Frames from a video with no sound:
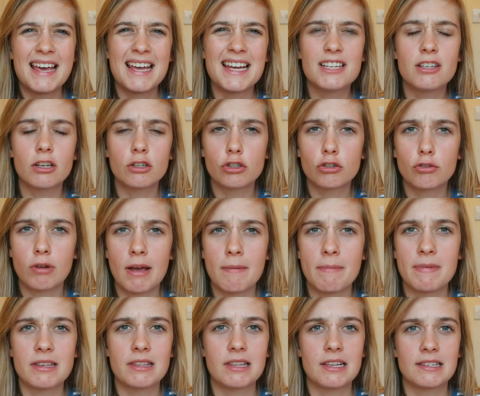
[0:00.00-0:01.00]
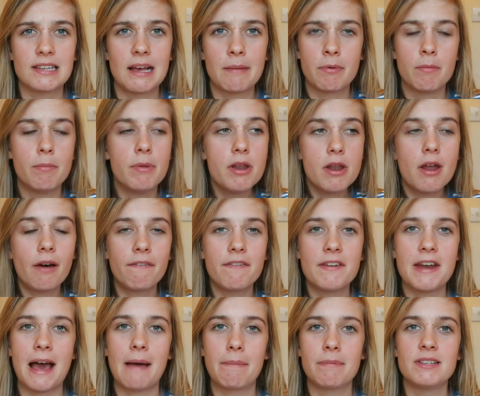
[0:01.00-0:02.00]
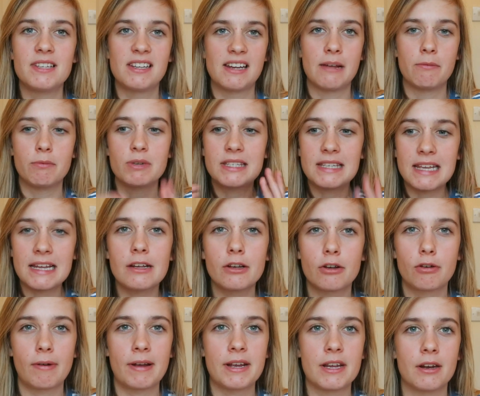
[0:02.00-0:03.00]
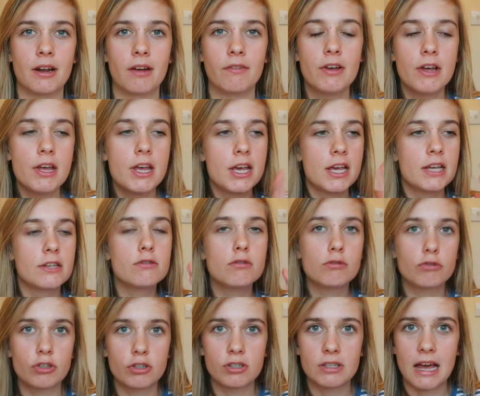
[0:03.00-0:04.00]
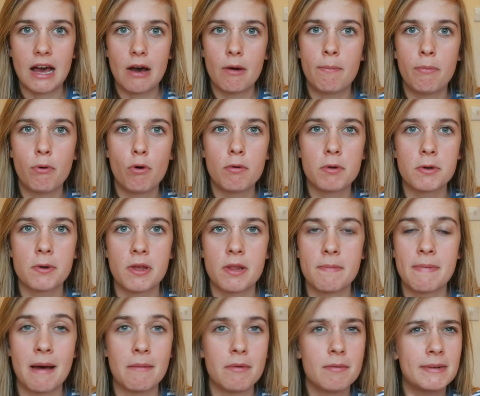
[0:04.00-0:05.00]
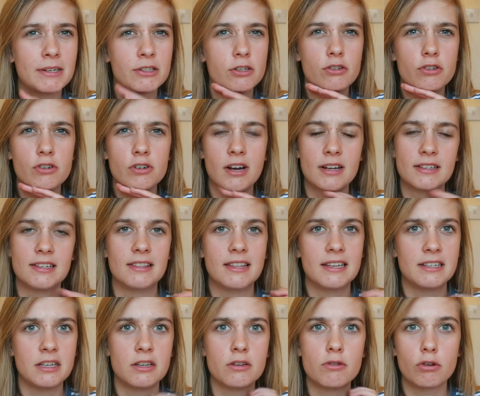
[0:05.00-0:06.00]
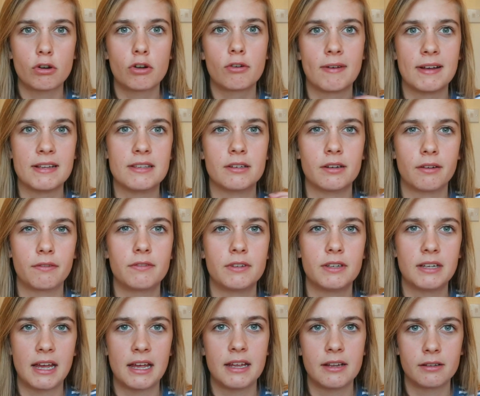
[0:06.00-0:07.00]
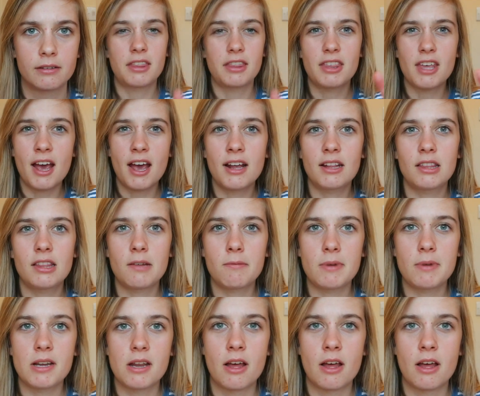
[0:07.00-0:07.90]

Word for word: he does try and make things happen, but nothing happened today. We didn't create enough. It's not just how poor you were at the back, but Manchester United, they did not create enough today. The third thing we